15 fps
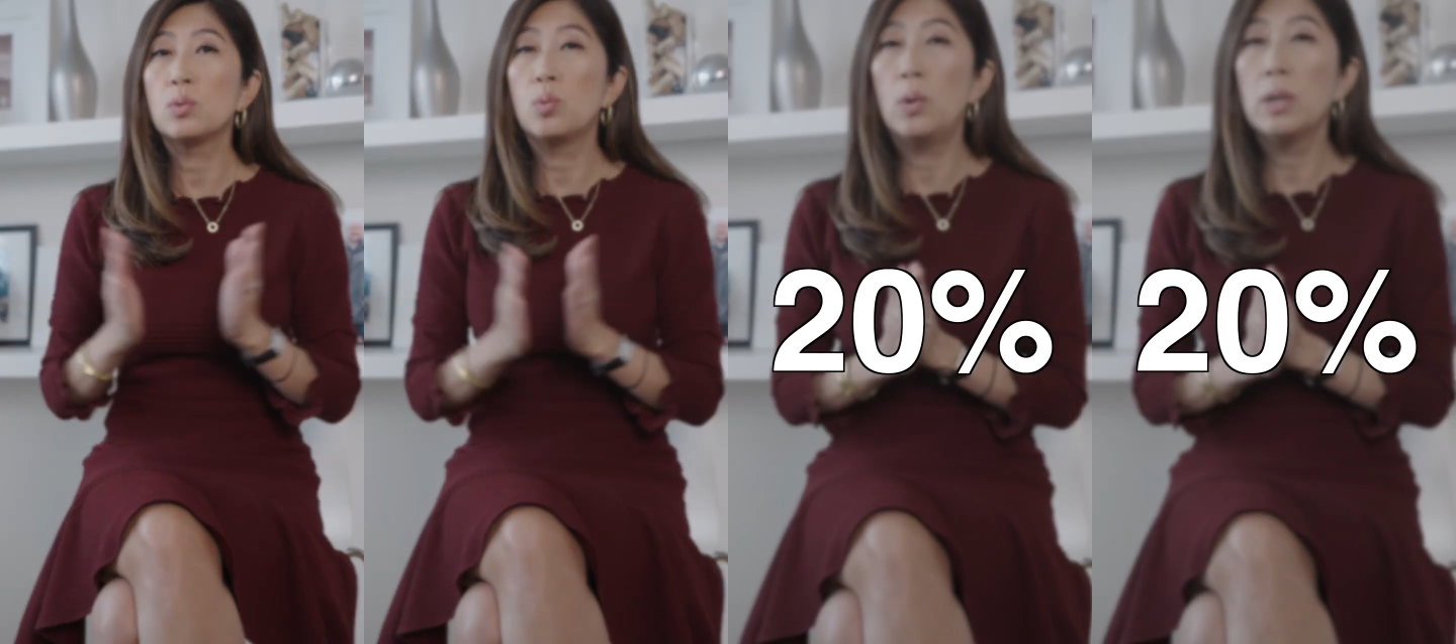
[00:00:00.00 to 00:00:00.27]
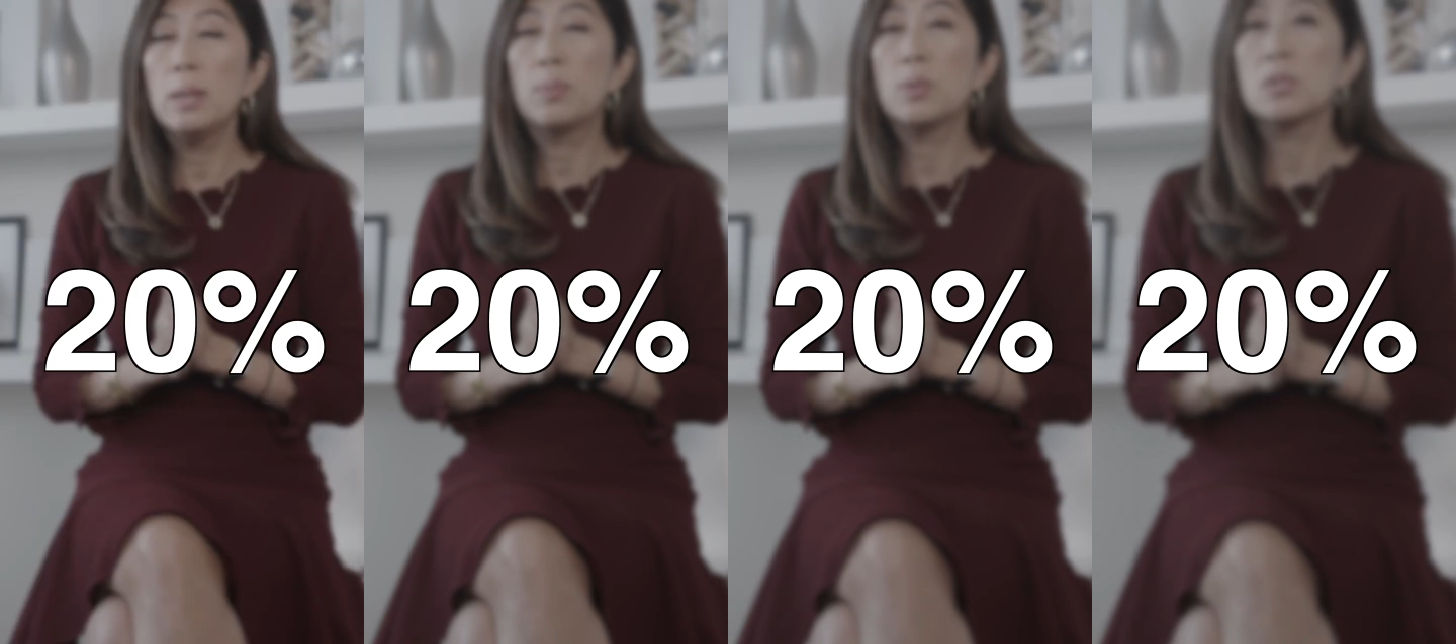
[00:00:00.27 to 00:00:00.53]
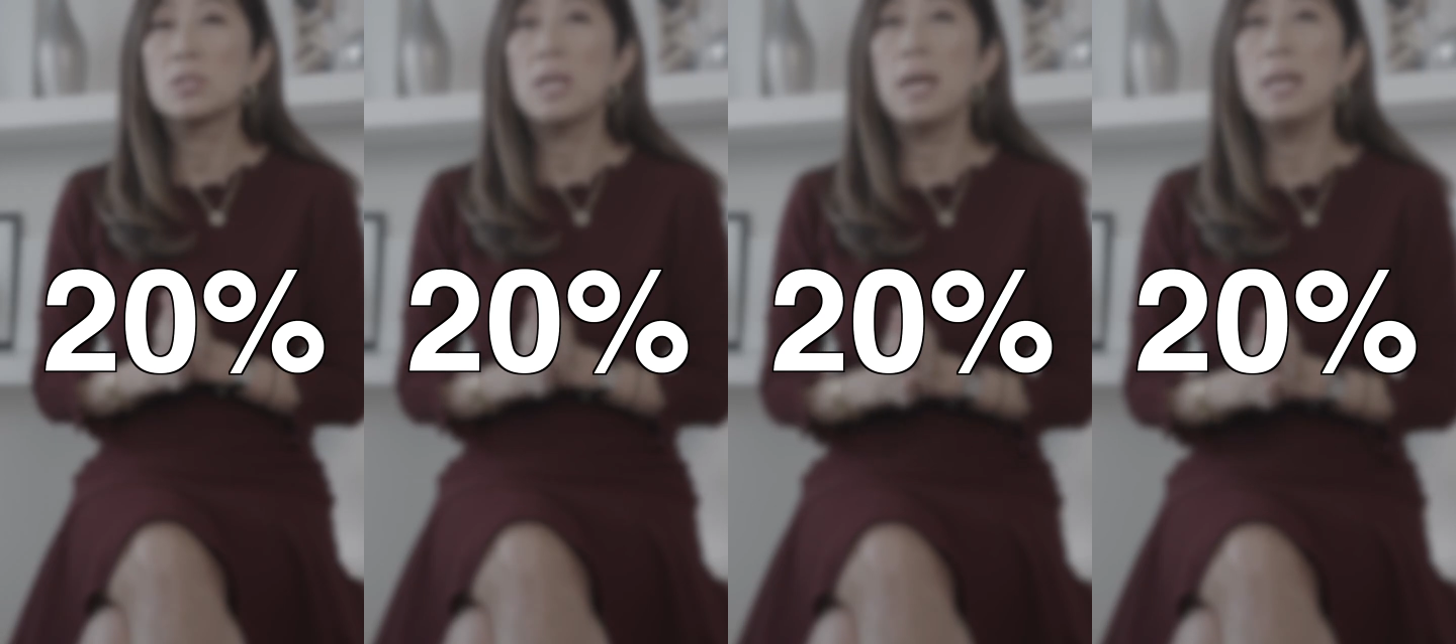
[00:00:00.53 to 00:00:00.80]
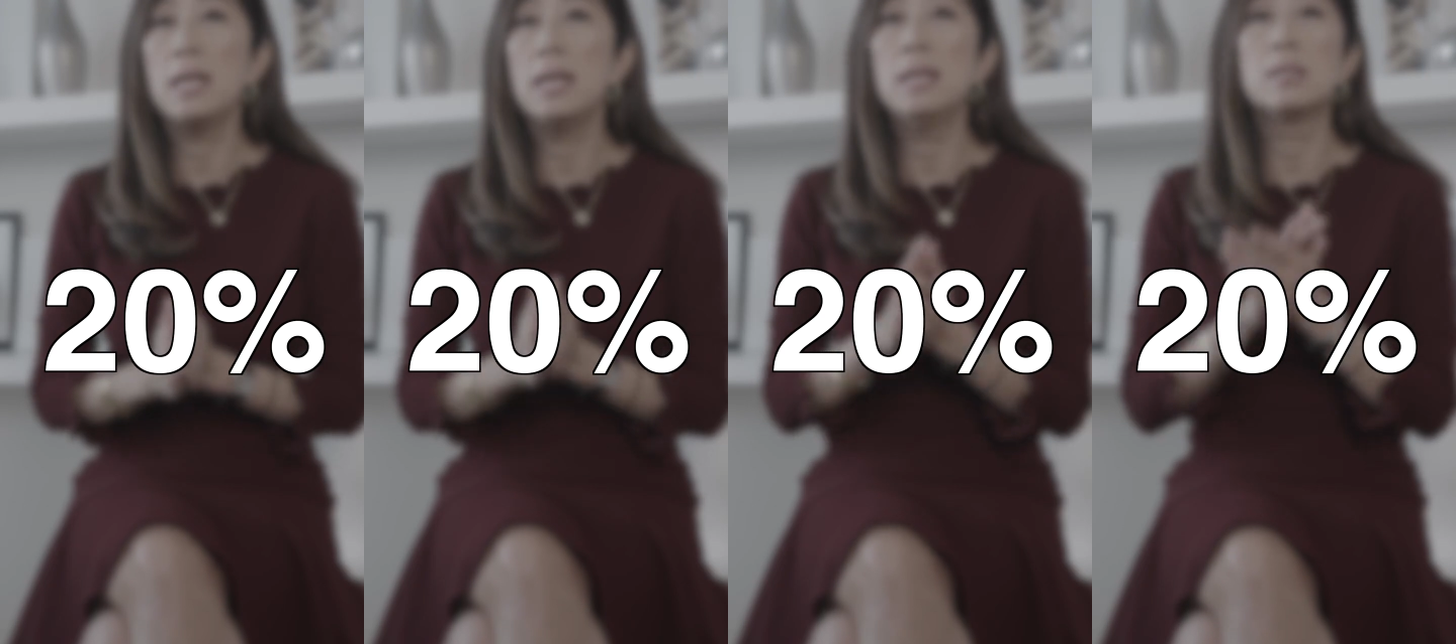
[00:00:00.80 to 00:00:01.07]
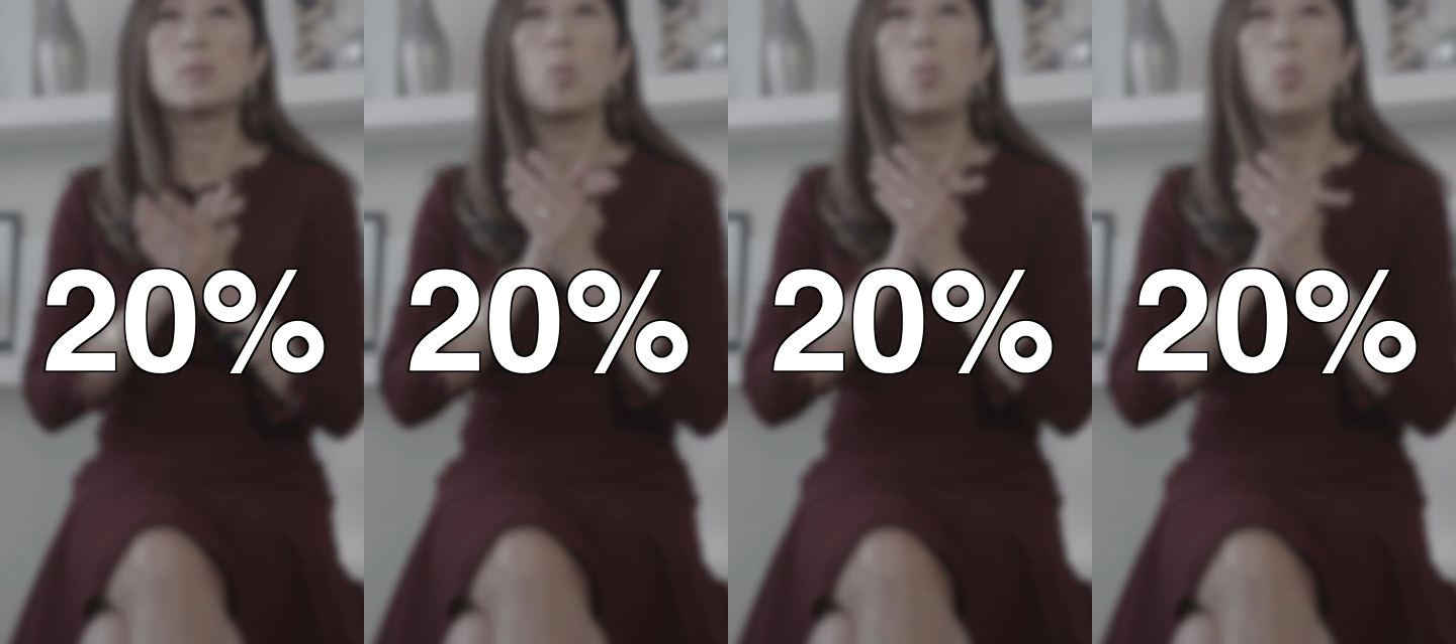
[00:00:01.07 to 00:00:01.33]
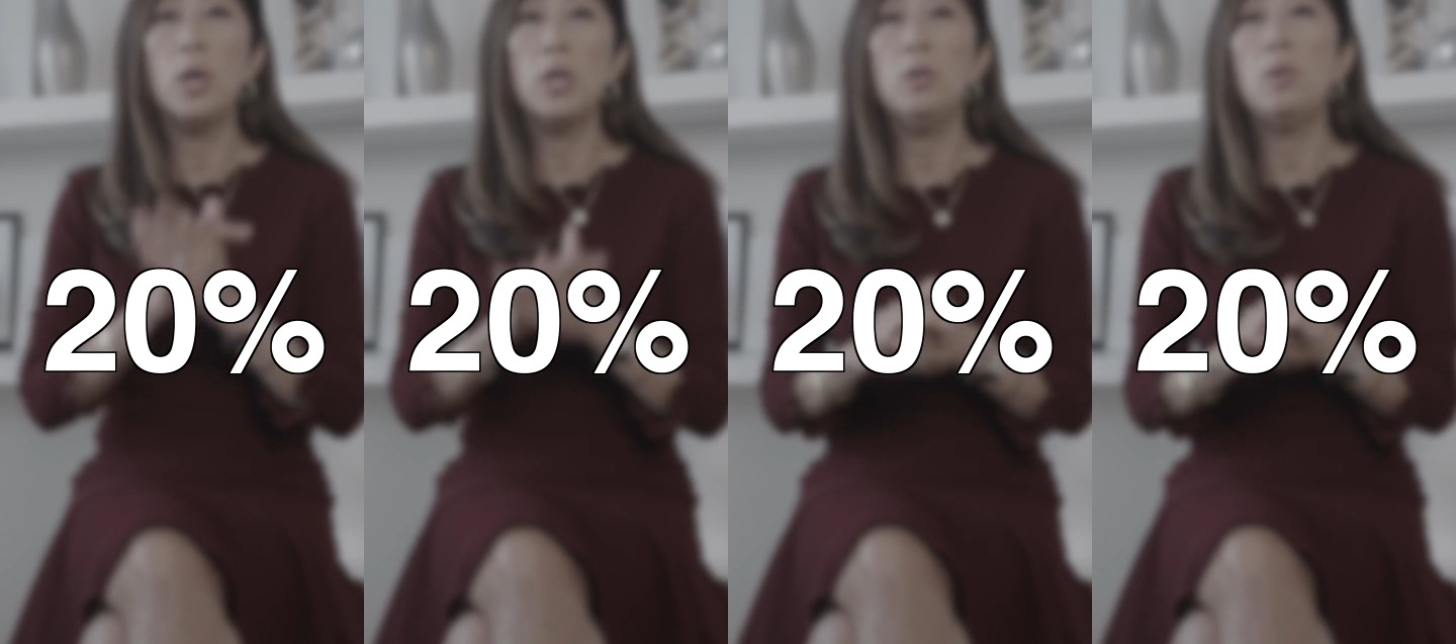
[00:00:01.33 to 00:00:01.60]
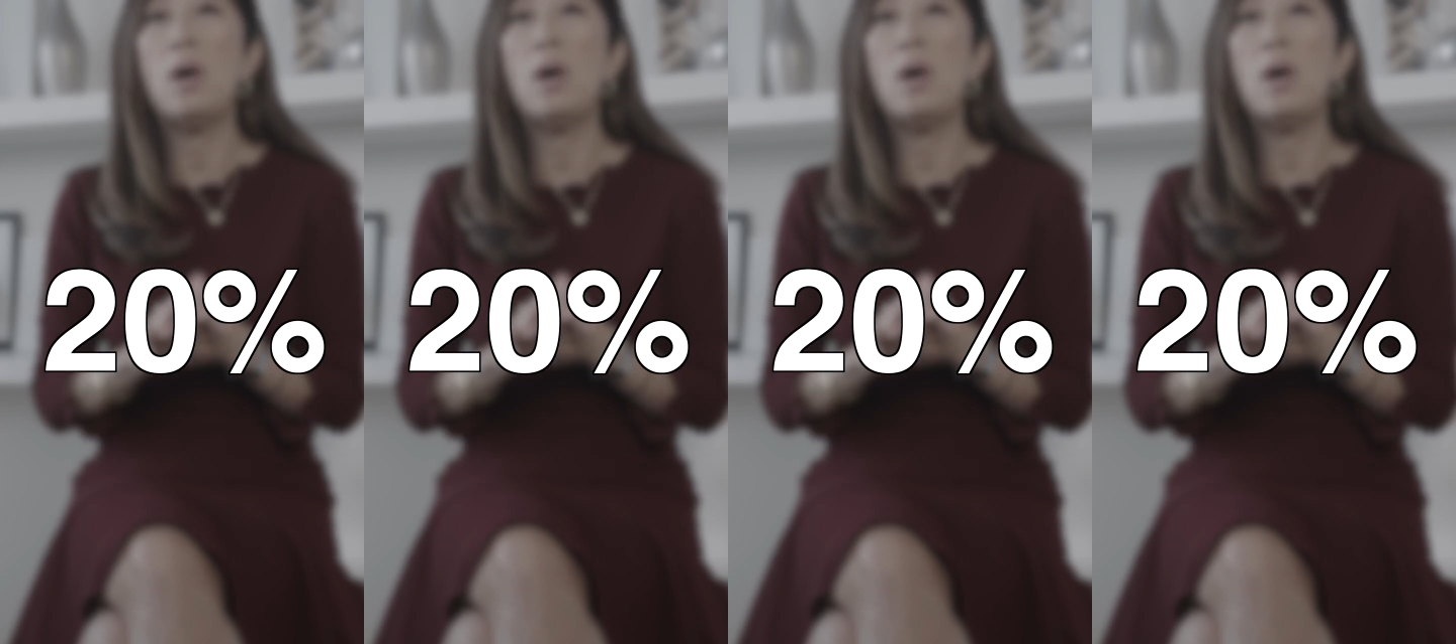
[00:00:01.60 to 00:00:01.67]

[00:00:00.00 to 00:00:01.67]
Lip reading: 20% is what you